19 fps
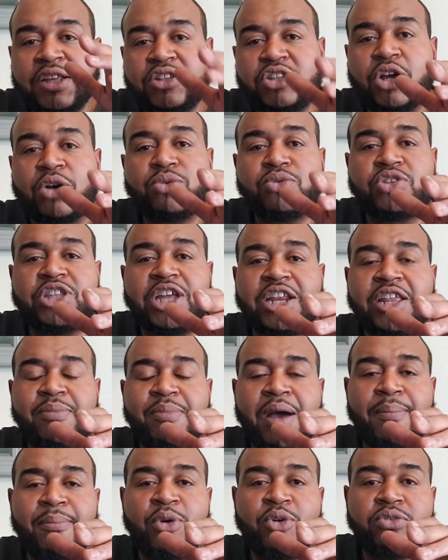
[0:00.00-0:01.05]
Don't study
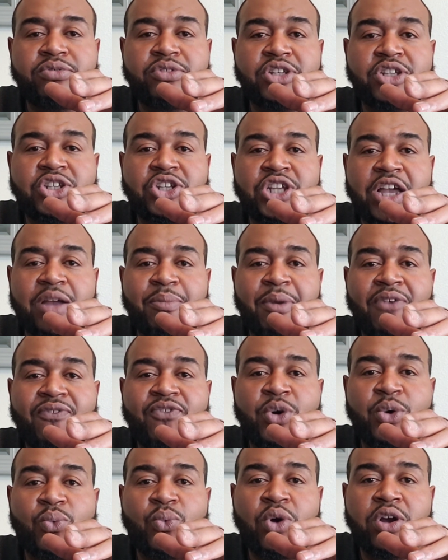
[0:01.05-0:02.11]
my moves, just check my
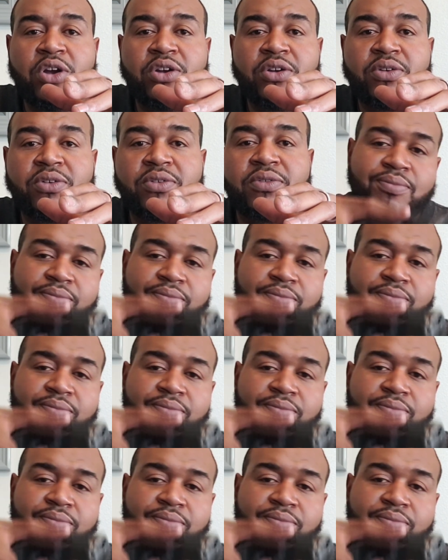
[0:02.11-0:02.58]
footwork.